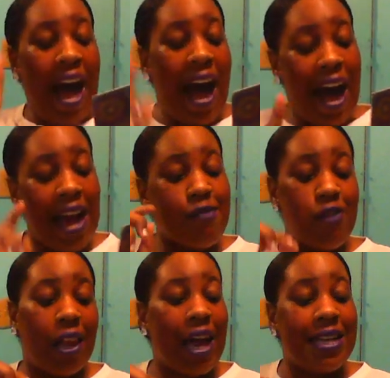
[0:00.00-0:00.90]
I
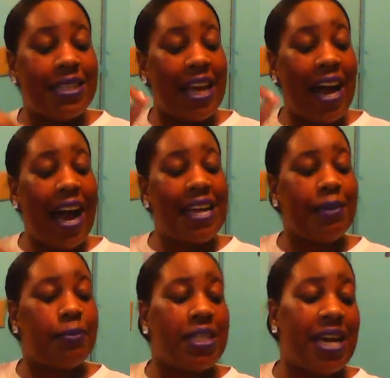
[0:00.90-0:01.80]
realize that I
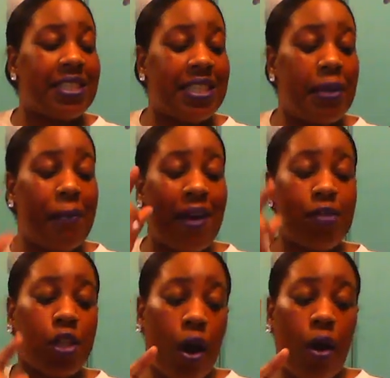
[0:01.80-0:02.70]
am testing my
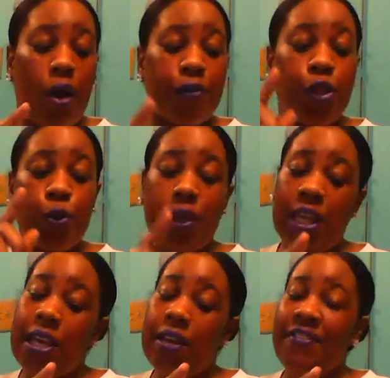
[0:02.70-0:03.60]
resolve to
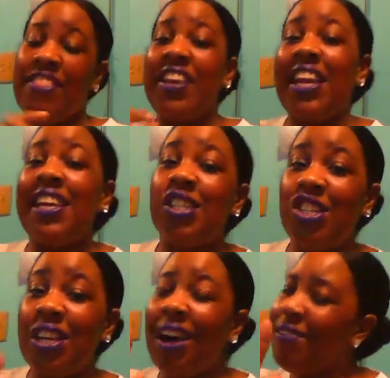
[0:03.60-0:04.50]
live in the
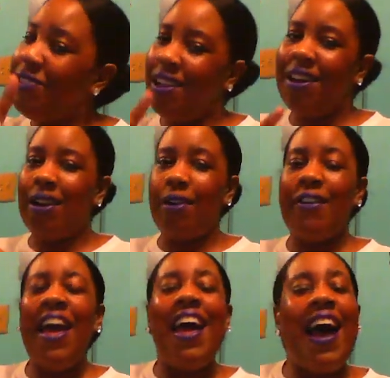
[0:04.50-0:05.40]
energy of love.
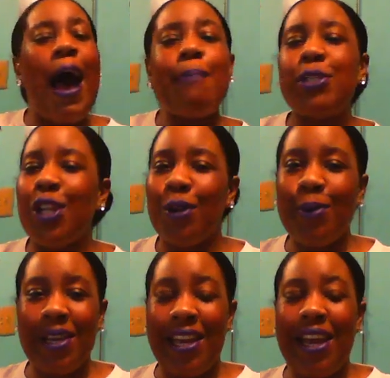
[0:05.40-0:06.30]

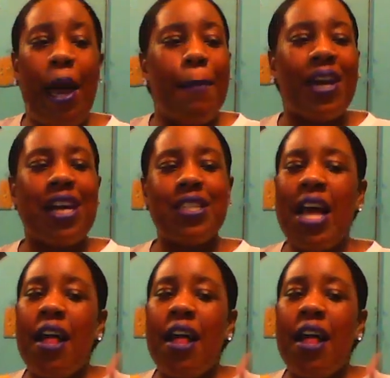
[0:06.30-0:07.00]
Absolutely. Because